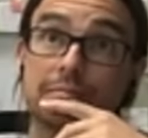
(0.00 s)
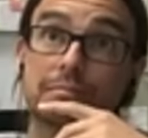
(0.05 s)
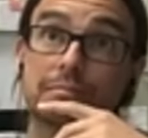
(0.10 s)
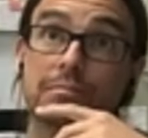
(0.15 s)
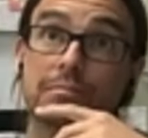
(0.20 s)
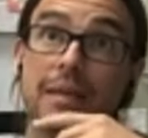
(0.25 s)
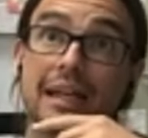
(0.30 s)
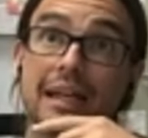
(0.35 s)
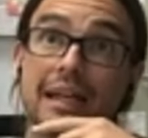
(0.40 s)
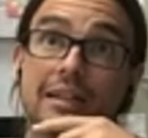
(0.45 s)

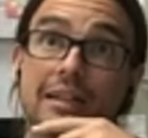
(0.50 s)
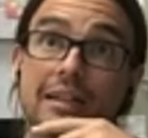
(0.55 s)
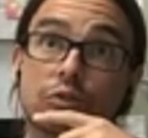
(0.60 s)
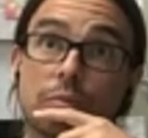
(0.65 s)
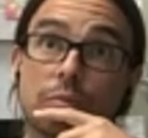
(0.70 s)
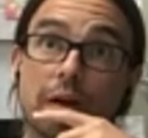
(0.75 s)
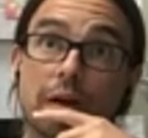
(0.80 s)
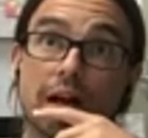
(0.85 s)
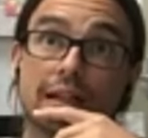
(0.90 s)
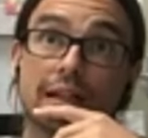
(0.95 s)
break it into
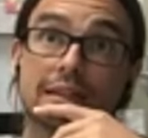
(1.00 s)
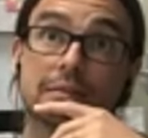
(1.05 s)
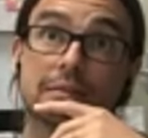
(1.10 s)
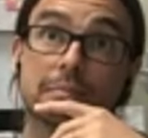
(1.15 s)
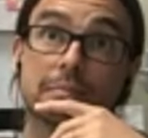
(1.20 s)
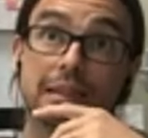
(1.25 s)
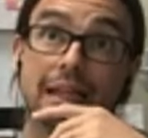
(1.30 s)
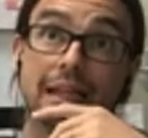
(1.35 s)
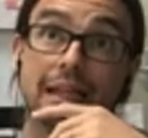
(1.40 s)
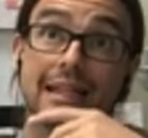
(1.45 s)
parts,
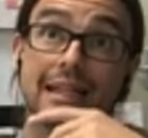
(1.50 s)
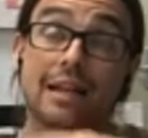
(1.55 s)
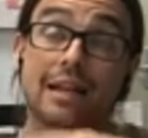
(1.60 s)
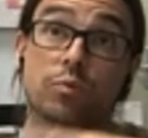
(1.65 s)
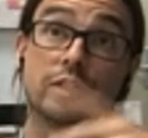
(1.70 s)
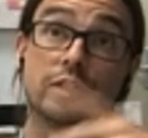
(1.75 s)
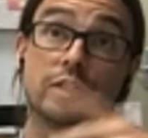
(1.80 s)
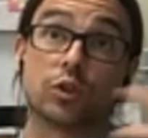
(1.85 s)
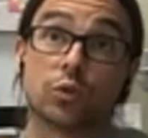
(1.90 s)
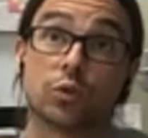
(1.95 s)
but and yet
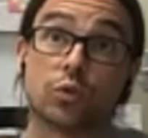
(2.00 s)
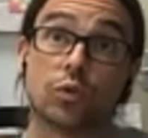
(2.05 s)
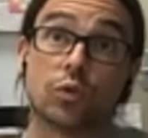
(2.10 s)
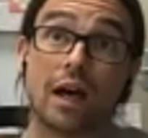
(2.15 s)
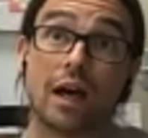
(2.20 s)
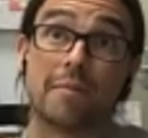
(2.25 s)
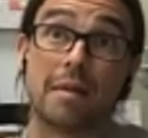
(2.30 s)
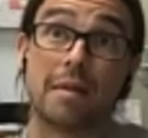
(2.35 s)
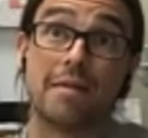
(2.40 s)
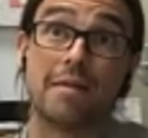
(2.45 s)
we do,
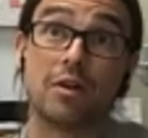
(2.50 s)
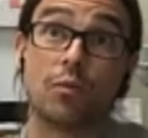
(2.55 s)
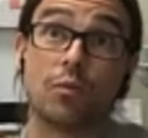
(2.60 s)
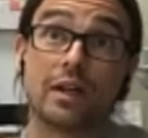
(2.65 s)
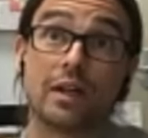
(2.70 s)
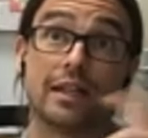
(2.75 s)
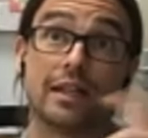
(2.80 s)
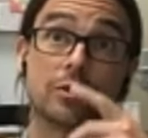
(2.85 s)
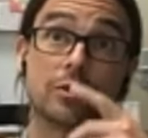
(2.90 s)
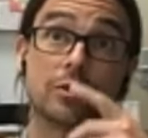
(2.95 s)
and maybe we
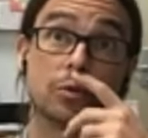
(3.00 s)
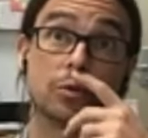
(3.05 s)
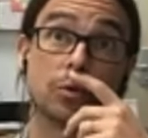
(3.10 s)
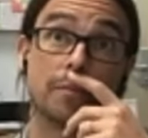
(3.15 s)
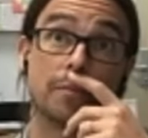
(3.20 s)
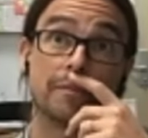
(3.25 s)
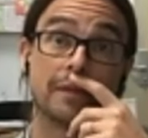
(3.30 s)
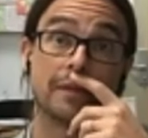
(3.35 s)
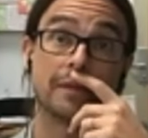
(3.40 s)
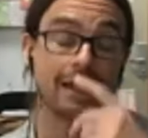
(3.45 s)
need to.